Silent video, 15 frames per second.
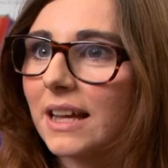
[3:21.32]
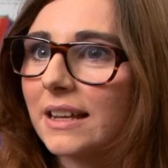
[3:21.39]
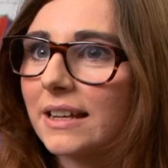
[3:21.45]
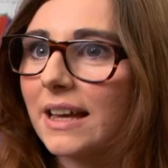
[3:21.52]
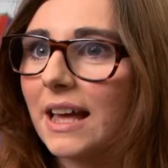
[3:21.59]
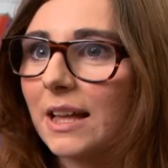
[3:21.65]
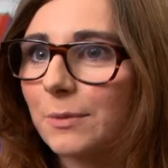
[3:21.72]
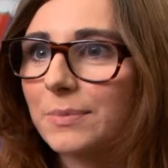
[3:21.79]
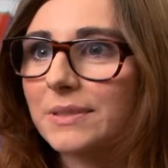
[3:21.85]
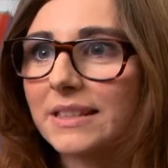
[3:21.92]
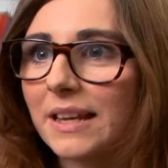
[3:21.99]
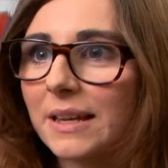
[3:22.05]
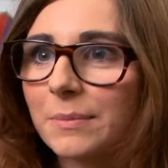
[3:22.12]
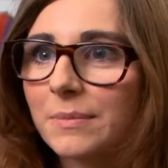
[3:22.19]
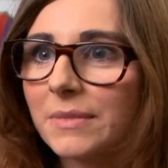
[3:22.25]
and it helps
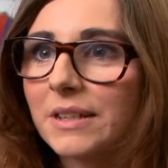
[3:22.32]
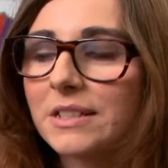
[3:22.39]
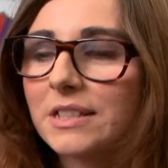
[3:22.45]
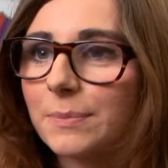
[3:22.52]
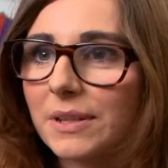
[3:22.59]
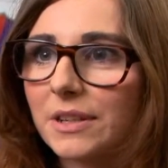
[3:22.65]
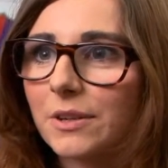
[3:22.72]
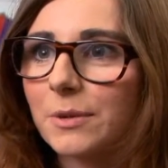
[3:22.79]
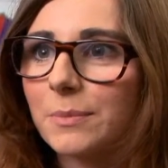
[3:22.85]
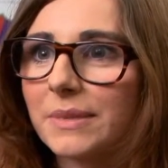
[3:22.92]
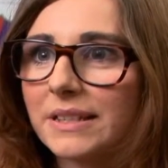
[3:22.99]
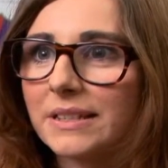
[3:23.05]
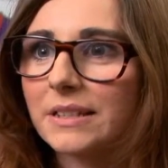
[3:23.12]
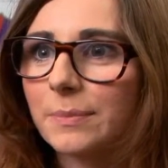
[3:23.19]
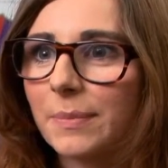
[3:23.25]
them to become
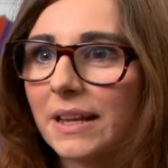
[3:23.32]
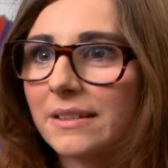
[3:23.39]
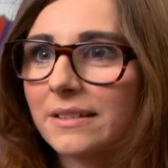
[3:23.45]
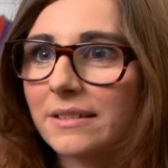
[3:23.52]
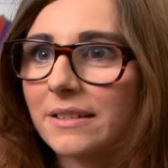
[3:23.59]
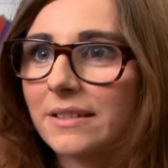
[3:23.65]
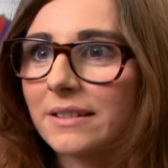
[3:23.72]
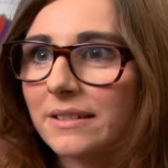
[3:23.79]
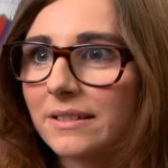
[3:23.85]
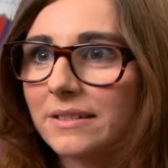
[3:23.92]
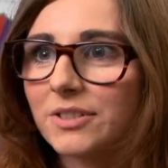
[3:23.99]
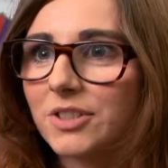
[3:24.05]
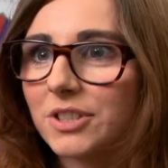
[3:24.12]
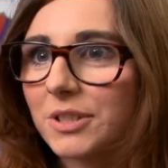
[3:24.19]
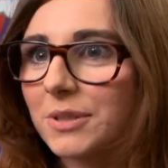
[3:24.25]
independent
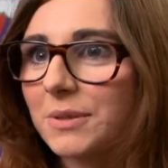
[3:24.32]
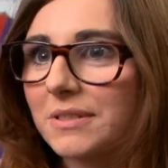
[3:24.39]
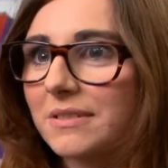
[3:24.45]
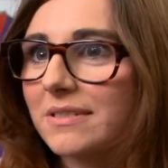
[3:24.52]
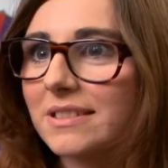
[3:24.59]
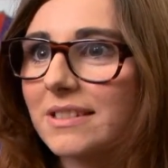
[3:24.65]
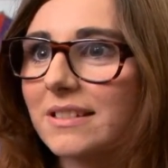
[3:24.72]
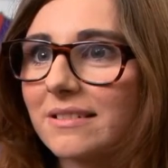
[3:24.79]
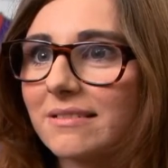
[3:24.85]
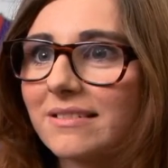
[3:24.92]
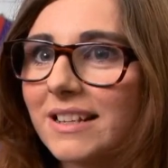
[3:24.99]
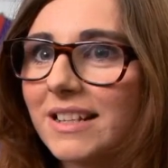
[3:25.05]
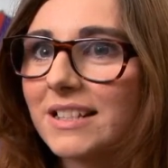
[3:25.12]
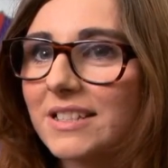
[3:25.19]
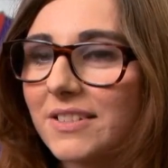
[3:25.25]
students and
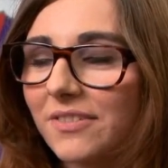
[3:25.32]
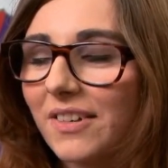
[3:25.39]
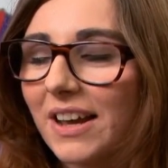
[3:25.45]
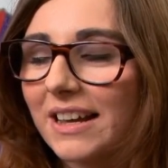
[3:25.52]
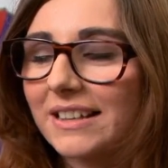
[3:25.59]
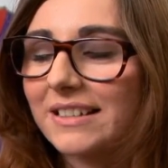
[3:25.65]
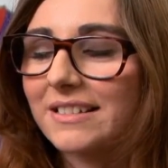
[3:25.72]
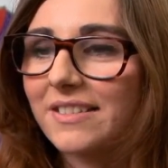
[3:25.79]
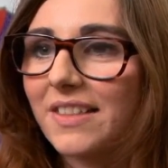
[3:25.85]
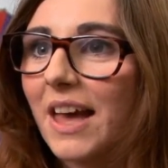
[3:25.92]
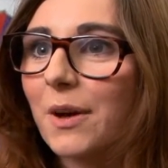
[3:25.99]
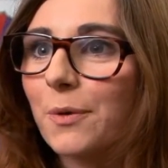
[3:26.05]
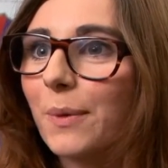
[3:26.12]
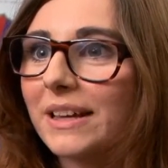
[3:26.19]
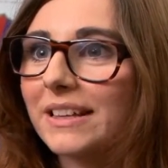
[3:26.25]
to find
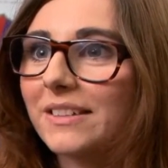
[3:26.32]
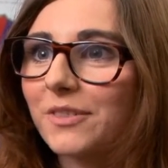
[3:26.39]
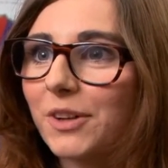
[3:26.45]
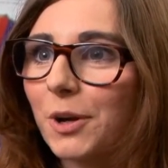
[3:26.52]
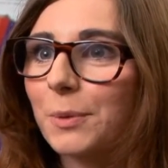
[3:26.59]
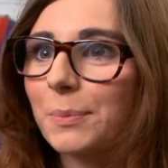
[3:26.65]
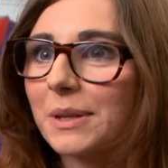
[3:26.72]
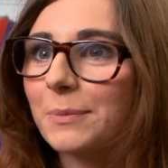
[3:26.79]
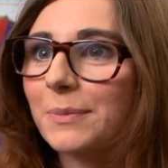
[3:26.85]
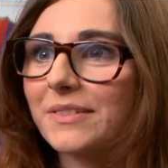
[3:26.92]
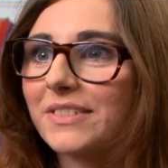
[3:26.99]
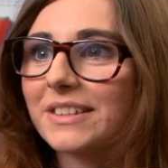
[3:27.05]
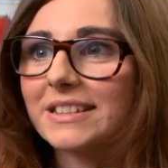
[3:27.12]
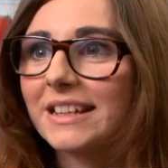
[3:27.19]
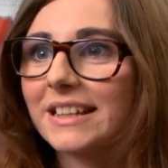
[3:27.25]
their way of coping
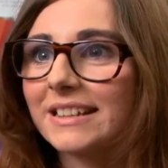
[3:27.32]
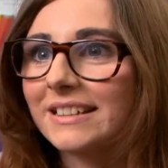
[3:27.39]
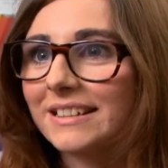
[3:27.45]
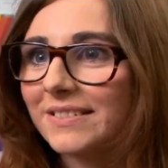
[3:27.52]
with the day.